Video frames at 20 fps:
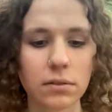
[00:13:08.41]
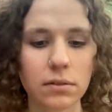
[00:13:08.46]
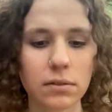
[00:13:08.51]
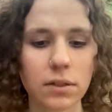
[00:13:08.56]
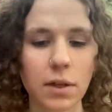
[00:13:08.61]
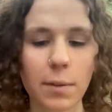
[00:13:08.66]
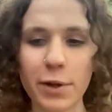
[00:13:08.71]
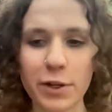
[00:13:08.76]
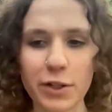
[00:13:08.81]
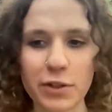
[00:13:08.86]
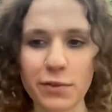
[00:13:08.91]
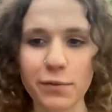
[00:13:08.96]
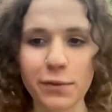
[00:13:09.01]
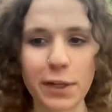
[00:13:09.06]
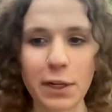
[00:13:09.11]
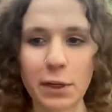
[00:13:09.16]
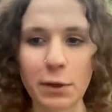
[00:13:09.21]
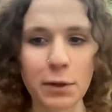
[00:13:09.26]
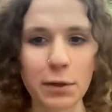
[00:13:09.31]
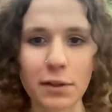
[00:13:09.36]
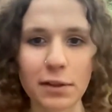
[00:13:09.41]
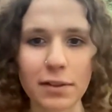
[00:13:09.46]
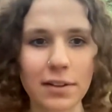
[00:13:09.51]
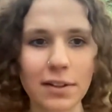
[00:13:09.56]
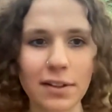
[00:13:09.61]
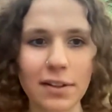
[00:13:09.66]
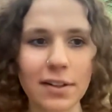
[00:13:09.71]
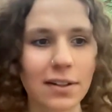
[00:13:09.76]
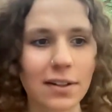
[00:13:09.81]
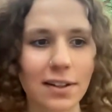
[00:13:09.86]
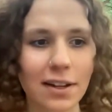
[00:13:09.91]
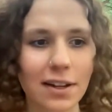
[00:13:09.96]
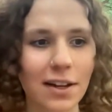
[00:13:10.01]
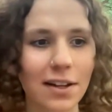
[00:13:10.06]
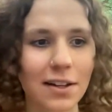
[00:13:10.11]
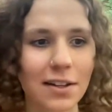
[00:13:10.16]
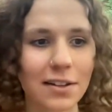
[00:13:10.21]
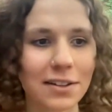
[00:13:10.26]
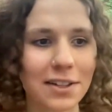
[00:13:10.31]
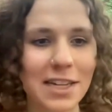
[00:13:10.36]
bunch of little
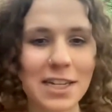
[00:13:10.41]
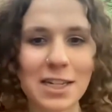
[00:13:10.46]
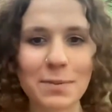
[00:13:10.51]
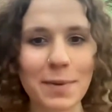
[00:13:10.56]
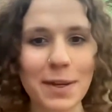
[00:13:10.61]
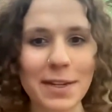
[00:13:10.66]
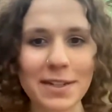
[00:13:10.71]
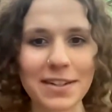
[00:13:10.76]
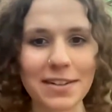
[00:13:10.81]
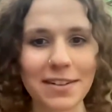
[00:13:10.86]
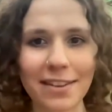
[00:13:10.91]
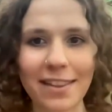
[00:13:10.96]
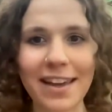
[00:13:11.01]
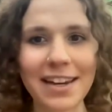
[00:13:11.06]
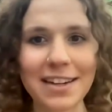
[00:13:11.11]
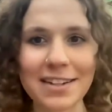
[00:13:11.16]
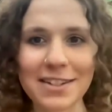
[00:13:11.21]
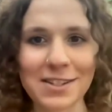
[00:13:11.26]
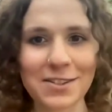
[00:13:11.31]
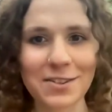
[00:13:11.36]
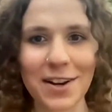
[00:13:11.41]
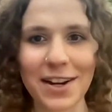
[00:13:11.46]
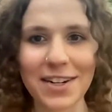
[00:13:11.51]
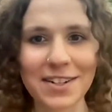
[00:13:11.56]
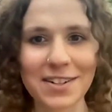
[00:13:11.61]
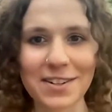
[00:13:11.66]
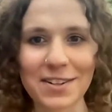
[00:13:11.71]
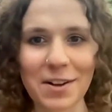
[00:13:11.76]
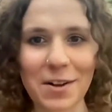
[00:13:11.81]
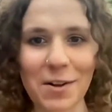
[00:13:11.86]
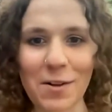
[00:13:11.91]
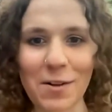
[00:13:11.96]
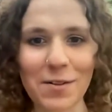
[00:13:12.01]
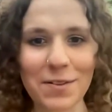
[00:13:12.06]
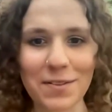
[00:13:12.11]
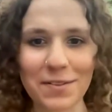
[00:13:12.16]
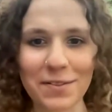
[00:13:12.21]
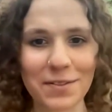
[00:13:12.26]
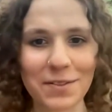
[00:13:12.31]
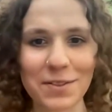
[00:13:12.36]
independent things trying to
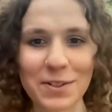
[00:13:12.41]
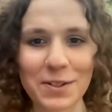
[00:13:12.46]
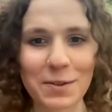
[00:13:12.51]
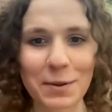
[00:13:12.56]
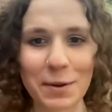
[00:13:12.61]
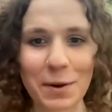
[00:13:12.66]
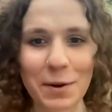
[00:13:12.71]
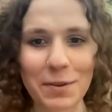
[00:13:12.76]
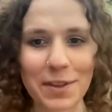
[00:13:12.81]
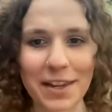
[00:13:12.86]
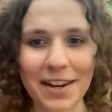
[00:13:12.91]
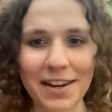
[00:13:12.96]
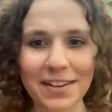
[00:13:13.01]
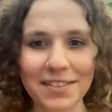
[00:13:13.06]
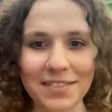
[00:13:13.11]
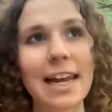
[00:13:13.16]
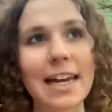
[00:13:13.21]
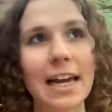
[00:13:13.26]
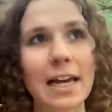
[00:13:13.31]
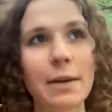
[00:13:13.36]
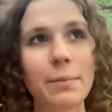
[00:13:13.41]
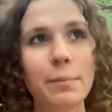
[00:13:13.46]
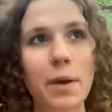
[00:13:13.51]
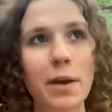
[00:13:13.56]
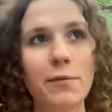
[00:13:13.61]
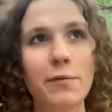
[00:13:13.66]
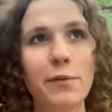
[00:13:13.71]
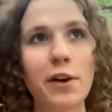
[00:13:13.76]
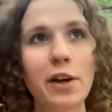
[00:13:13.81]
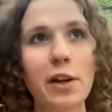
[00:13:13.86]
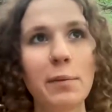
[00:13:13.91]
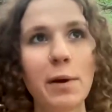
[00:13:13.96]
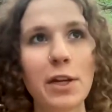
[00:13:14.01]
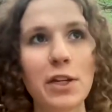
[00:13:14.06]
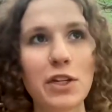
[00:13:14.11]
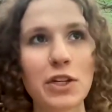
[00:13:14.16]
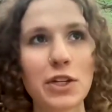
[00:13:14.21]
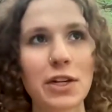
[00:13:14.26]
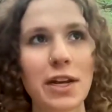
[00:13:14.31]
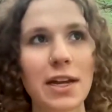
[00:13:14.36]
all do their own thing. I'm very
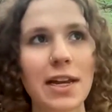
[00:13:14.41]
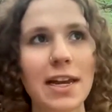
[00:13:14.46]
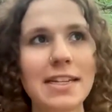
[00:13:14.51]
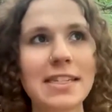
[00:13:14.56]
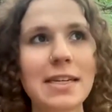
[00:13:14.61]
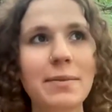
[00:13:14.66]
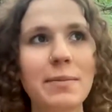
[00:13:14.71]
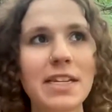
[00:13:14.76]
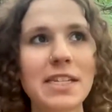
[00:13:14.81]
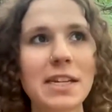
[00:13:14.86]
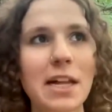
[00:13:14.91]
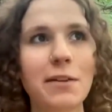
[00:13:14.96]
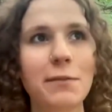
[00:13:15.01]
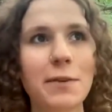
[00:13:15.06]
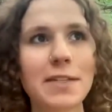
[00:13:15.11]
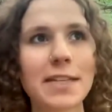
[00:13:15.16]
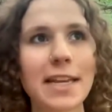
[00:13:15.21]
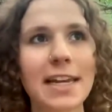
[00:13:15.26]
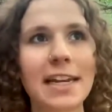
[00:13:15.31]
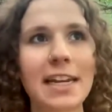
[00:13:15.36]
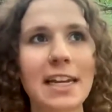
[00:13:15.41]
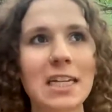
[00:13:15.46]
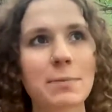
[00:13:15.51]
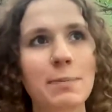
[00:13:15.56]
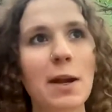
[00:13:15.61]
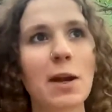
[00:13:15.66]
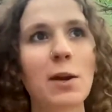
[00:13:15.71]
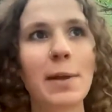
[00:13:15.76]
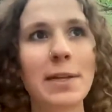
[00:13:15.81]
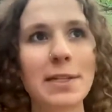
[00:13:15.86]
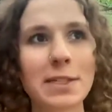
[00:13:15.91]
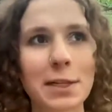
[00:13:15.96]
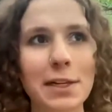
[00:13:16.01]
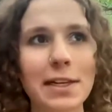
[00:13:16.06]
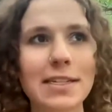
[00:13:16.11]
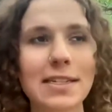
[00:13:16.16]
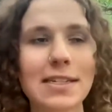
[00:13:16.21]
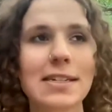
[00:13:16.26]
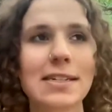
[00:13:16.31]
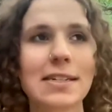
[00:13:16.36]
much, I see myself as like an
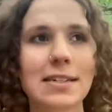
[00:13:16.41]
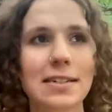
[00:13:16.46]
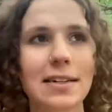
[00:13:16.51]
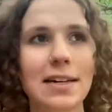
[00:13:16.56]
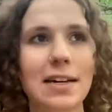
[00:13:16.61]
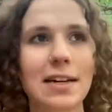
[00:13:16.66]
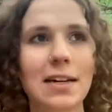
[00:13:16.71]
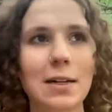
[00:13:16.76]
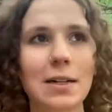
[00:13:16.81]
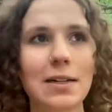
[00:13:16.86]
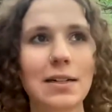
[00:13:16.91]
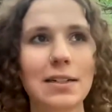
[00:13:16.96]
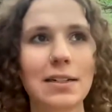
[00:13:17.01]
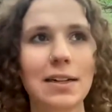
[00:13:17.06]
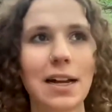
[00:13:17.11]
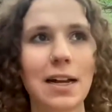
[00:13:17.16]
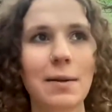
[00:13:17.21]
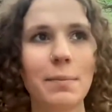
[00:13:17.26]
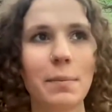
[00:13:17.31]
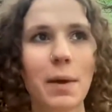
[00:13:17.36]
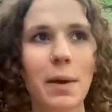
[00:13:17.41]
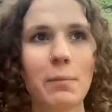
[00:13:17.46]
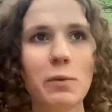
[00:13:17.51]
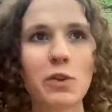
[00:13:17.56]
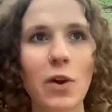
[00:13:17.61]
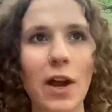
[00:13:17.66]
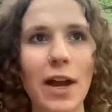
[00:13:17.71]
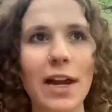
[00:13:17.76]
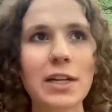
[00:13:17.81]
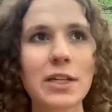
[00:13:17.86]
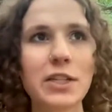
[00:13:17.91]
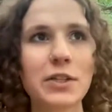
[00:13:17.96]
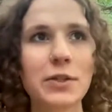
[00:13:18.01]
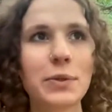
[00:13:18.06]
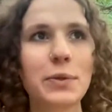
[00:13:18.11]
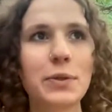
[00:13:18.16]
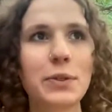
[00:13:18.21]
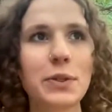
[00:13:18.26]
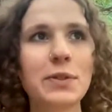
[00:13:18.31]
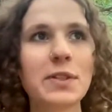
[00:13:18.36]
experimentalist. I'm trying
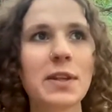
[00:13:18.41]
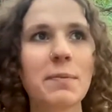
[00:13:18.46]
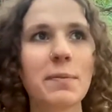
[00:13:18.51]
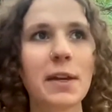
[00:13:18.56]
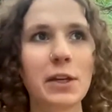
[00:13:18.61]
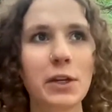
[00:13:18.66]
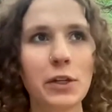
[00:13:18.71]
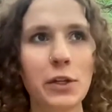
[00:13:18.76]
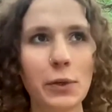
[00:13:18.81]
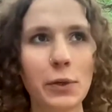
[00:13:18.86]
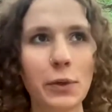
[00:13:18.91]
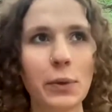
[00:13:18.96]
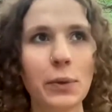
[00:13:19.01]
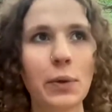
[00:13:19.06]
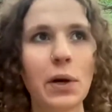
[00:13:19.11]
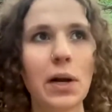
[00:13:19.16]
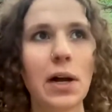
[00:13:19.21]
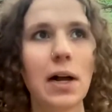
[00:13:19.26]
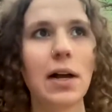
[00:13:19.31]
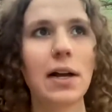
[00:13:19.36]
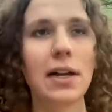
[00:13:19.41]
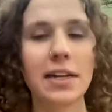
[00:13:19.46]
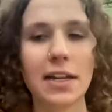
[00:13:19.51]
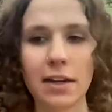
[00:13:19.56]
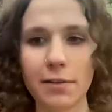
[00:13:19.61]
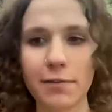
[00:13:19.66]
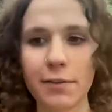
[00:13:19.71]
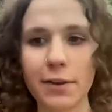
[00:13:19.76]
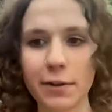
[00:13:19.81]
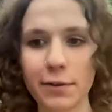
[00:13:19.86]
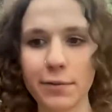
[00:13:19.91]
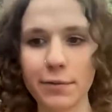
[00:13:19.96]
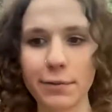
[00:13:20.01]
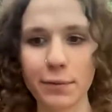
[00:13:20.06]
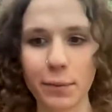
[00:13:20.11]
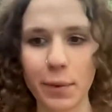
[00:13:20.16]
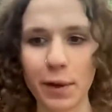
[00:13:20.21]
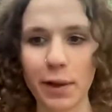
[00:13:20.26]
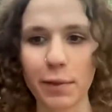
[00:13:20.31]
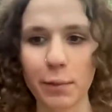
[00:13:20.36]
to do something new and innovative
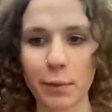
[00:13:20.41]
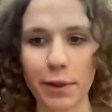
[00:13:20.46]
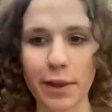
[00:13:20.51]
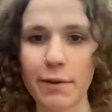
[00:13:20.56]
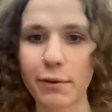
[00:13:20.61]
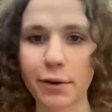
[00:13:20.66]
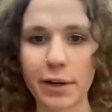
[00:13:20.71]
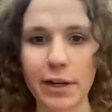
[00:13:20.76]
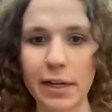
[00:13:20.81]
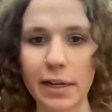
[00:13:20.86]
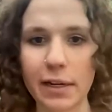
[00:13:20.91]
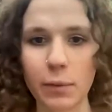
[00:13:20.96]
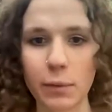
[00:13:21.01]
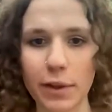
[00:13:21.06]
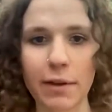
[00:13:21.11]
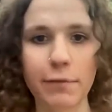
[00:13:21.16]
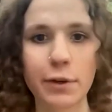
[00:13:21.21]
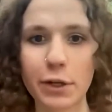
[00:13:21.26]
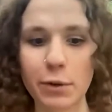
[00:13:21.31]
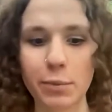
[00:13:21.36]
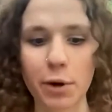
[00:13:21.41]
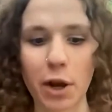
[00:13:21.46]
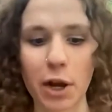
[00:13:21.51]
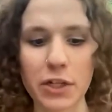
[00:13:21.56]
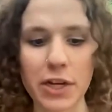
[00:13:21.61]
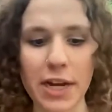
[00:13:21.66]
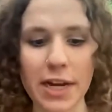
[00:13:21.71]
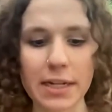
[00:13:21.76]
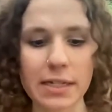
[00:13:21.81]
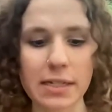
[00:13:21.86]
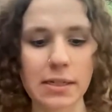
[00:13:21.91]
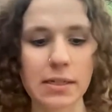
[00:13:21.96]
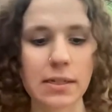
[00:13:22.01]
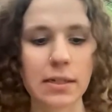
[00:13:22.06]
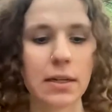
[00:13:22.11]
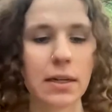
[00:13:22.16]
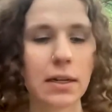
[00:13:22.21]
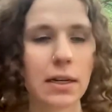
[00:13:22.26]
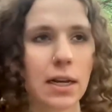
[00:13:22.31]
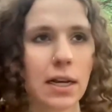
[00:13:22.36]
with every new project.
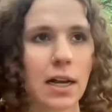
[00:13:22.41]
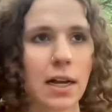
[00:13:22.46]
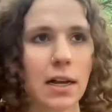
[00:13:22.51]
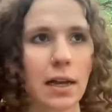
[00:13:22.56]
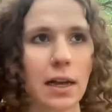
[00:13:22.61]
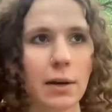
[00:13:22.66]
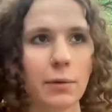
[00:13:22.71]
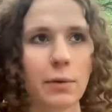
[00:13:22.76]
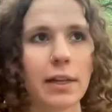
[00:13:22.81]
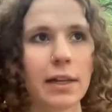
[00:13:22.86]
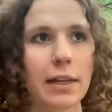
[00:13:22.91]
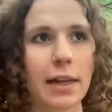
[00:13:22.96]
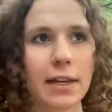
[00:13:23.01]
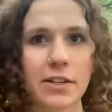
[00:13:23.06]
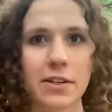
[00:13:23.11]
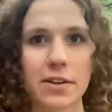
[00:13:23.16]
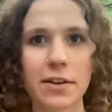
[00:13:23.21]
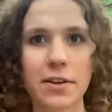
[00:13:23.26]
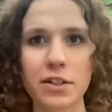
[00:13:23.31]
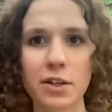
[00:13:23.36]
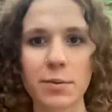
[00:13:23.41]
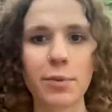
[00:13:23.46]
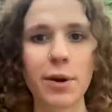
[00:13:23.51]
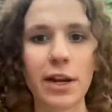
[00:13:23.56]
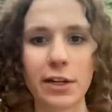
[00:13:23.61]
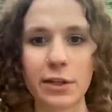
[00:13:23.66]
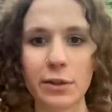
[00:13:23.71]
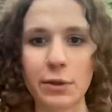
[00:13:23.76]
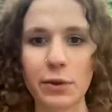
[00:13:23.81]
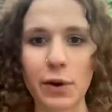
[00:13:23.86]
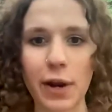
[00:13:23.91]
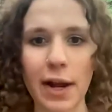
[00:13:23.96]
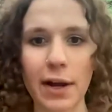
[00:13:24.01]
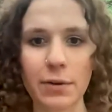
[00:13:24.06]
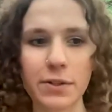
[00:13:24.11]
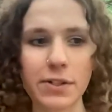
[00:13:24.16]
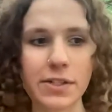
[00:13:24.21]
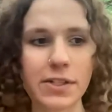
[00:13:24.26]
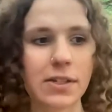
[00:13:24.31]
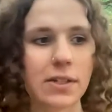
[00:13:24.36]
I really like to break new
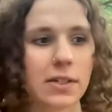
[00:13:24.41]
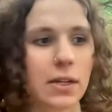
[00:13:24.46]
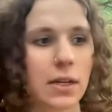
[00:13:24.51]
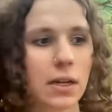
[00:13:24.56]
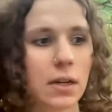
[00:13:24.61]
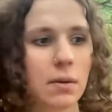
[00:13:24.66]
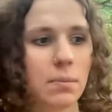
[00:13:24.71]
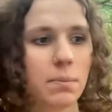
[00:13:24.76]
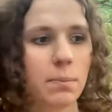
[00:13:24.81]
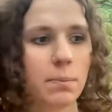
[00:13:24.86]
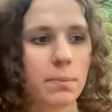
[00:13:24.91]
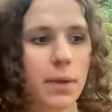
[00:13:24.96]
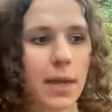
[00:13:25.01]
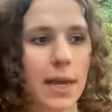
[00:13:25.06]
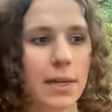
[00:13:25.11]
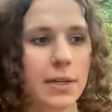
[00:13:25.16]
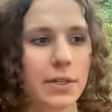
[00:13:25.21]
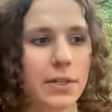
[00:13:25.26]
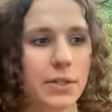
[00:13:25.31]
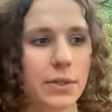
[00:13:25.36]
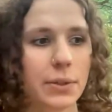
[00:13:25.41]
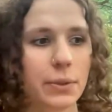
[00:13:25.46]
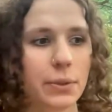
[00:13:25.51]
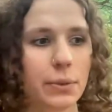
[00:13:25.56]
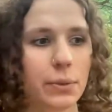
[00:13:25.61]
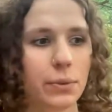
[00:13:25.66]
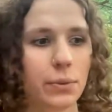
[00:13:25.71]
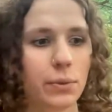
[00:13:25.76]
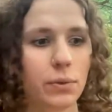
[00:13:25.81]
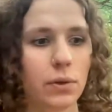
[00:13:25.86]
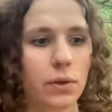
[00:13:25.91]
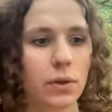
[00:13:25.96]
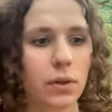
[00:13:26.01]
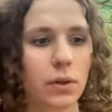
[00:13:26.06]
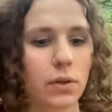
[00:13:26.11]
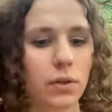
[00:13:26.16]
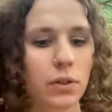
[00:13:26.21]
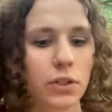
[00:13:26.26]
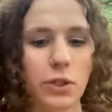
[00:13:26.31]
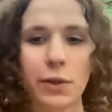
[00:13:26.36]
ground and to
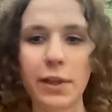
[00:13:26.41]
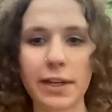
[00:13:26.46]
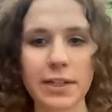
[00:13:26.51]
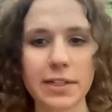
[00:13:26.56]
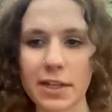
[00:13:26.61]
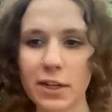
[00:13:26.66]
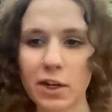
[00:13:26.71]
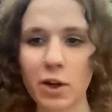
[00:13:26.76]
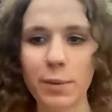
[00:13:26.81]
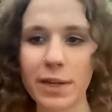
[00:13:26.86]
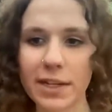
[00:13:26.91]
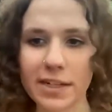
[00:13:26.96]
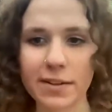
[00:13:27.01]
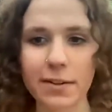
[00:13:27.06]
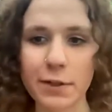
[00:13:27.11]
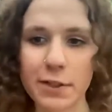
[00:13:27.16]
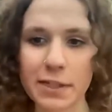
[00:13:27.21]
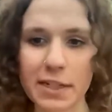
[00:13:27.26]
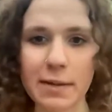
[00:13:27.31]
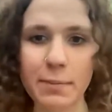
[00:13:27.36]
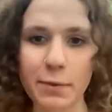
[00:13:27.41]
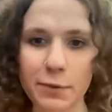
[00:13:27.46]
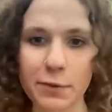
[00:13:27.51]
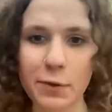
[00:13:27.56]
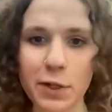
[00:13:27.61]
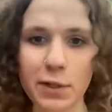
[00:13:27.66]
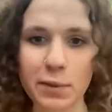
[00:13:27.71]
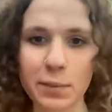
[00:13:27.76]
do things that nobody has ever seen before.